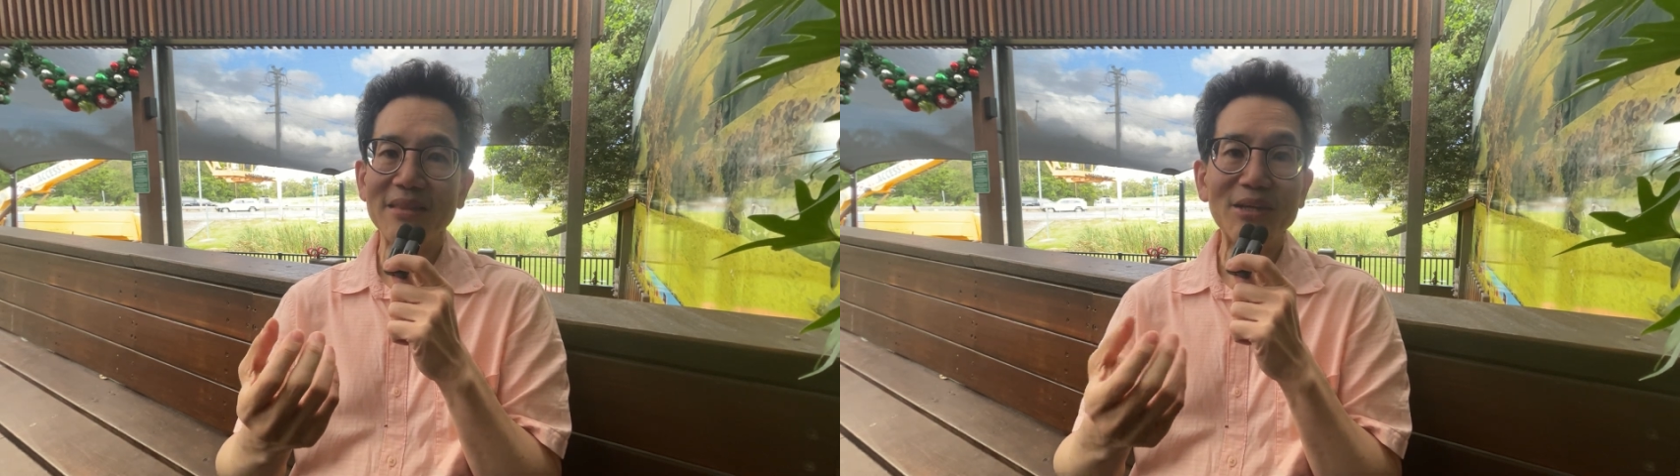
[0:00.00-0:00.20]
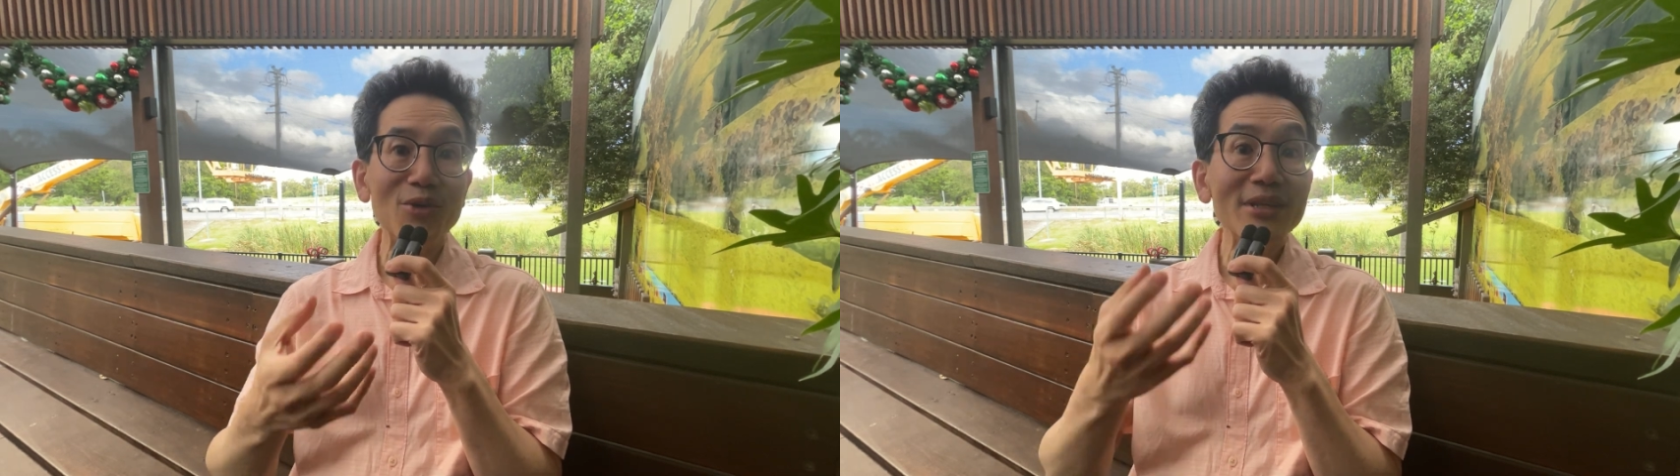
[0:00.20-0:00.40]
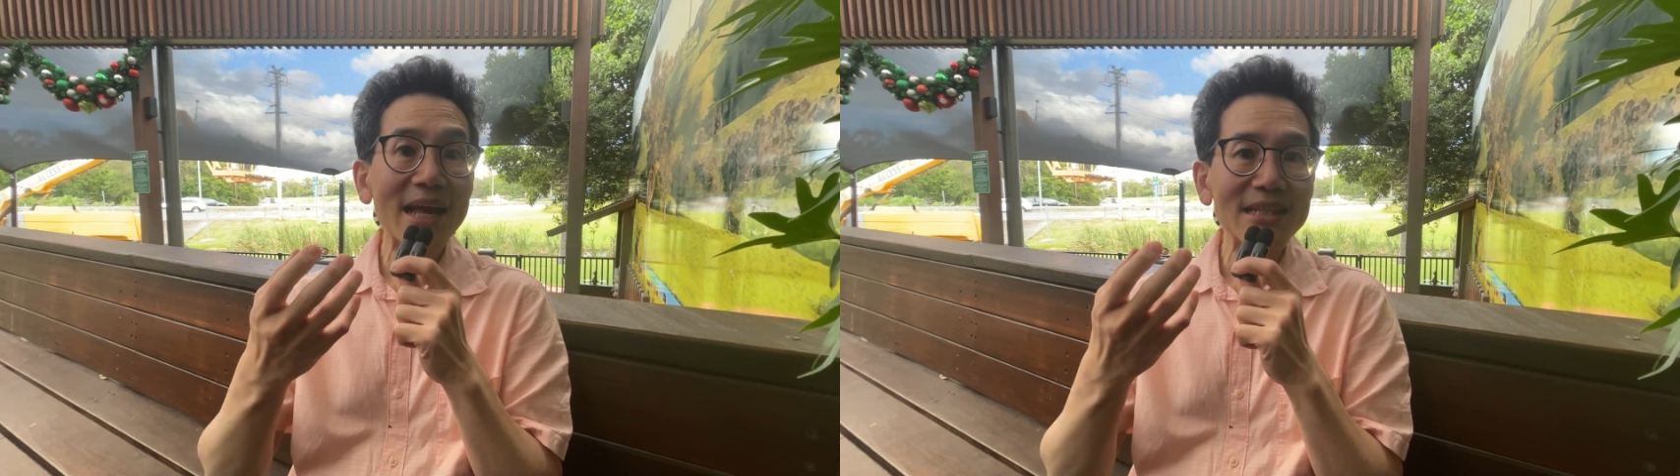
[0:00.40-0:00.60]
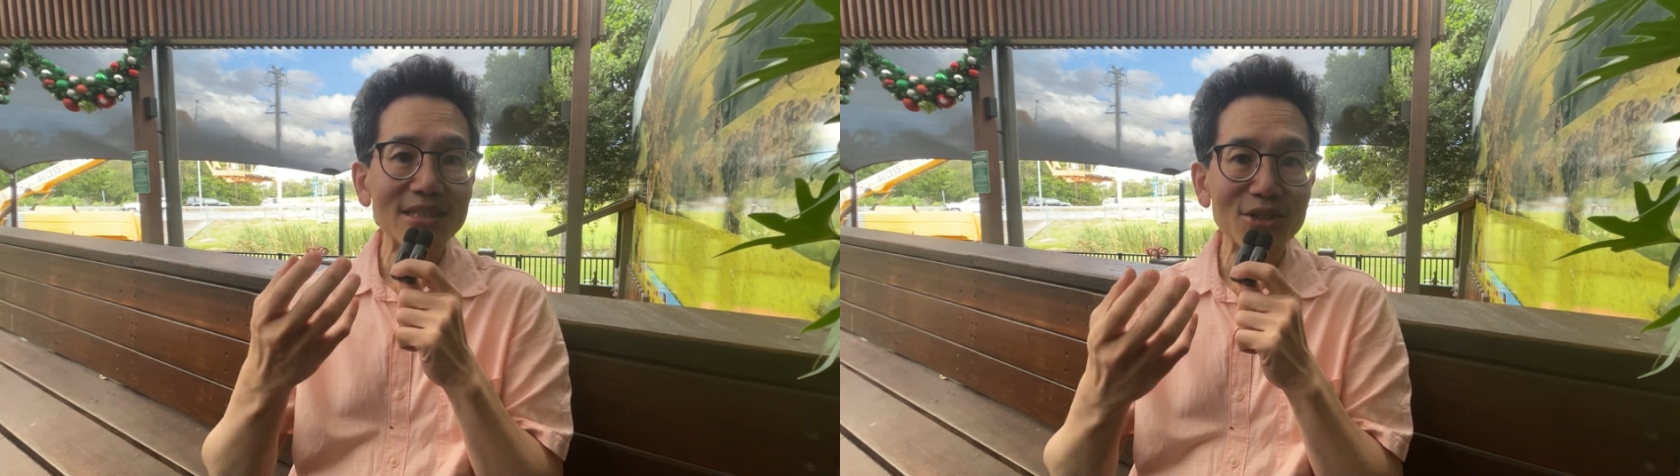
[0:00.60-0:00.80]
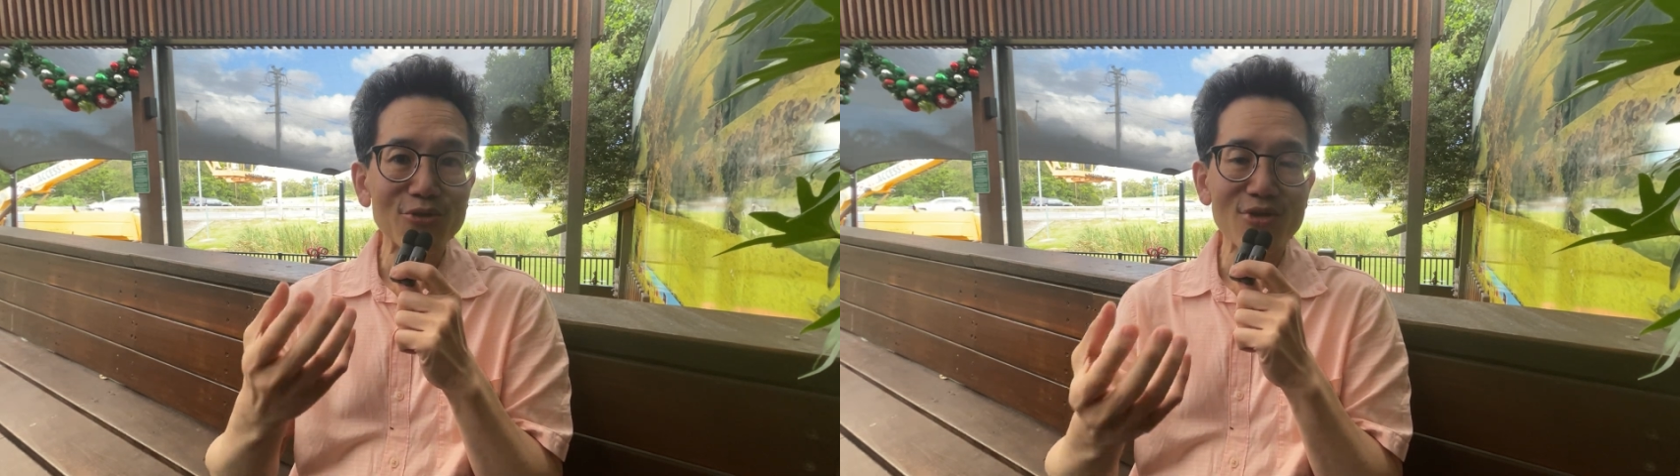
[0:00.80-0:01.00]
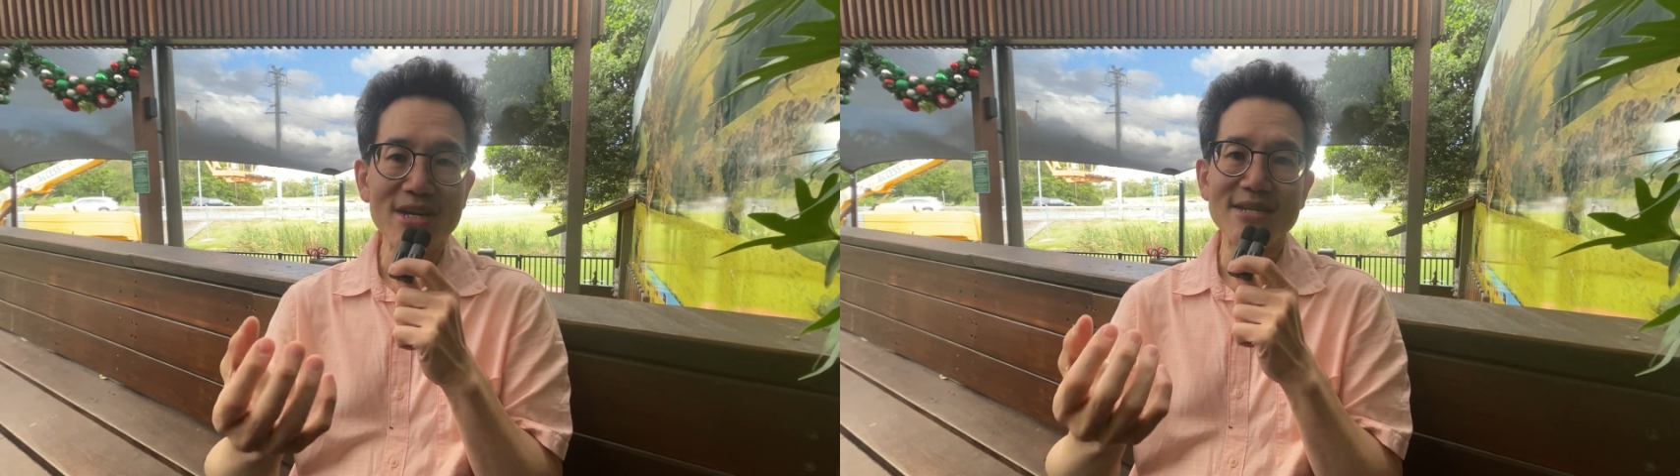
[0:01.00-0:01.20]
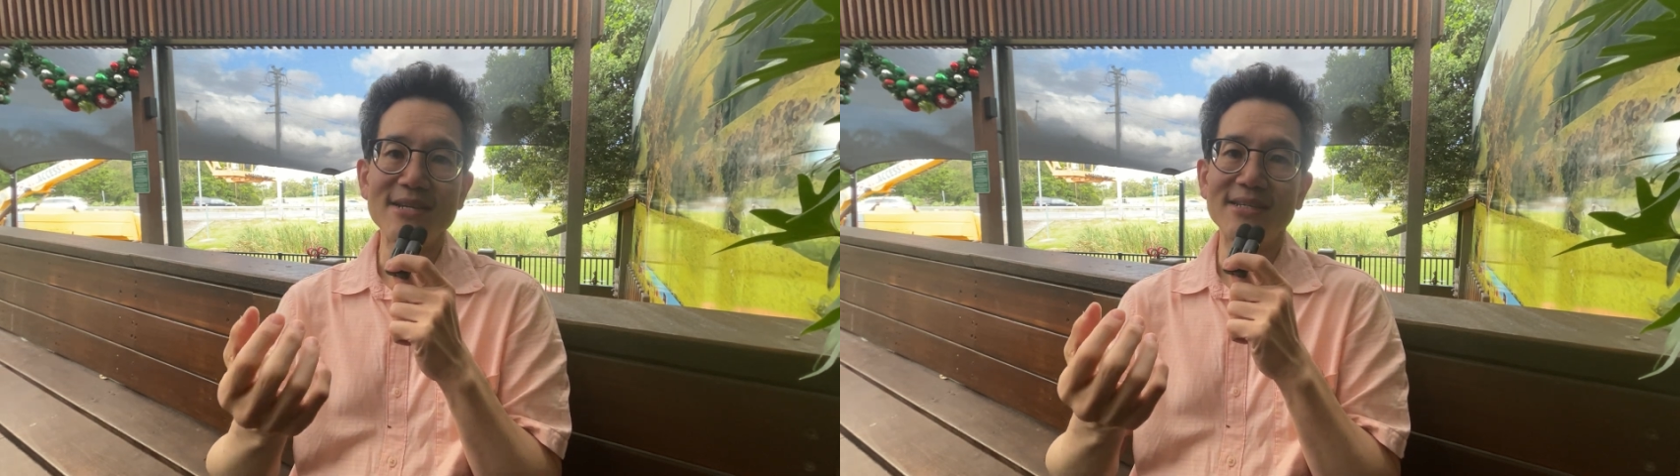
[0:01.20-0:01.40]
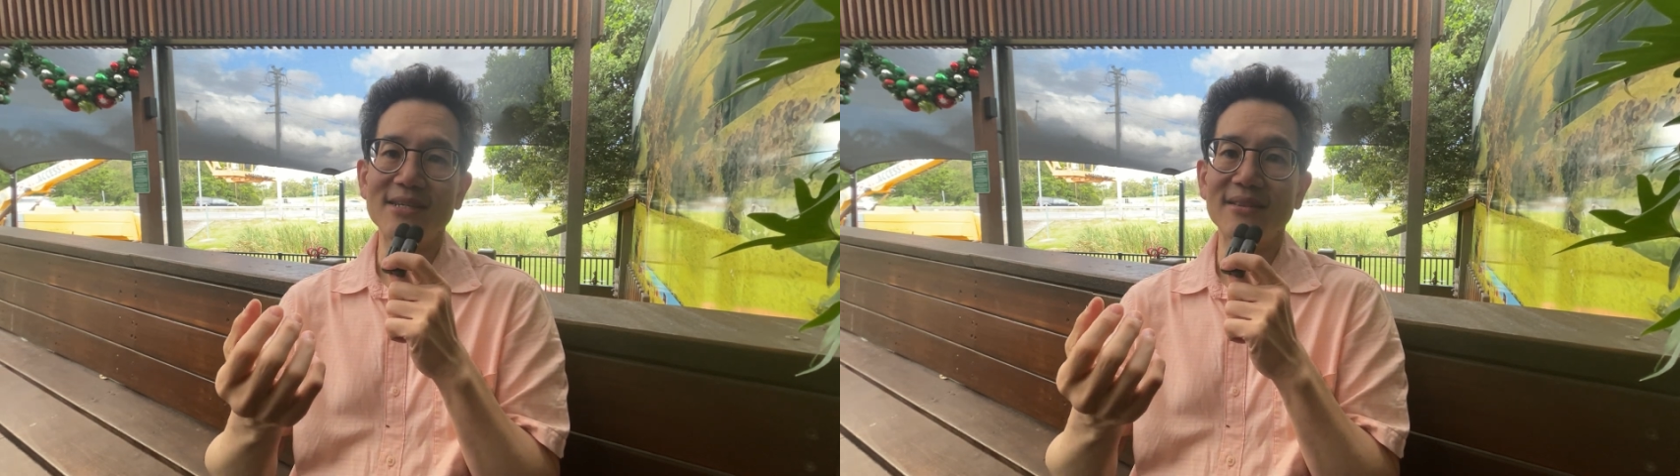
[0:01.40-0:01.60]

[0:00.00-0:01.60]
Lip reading: They don't get degraded